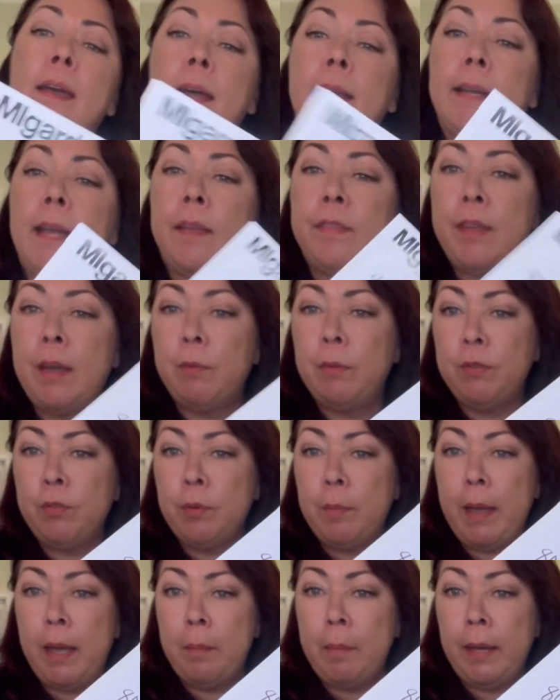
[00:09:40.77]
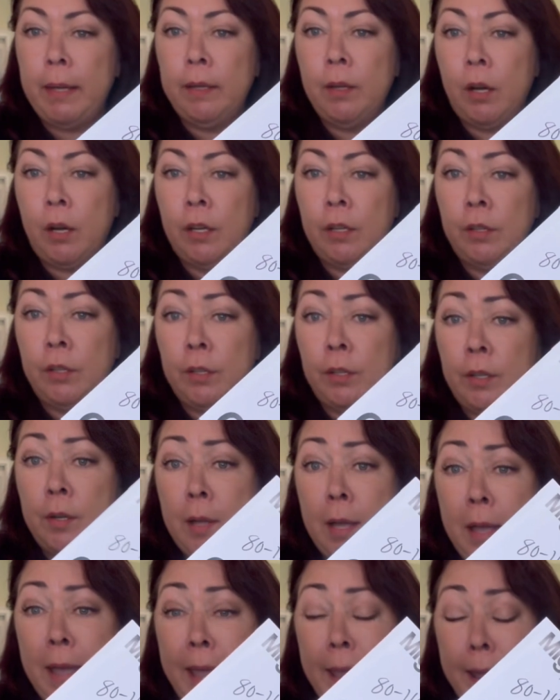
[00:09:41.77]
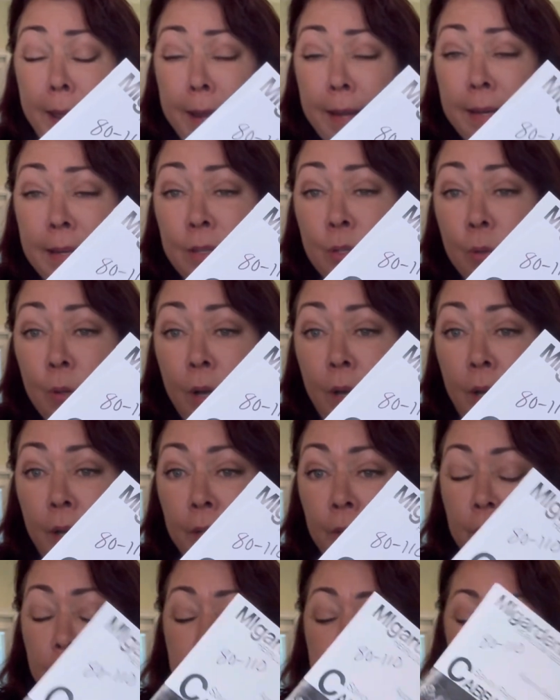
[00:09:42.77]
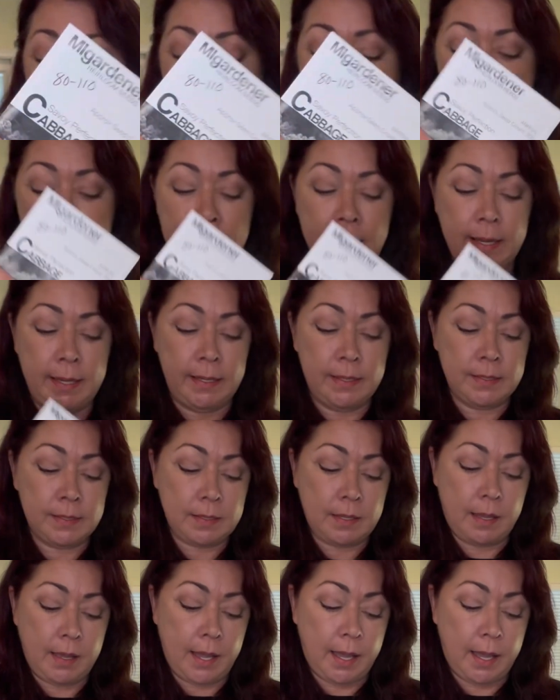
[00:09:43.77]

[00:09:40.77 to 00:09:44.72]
I got that one from M.I. Gardner. 80 to 110 days.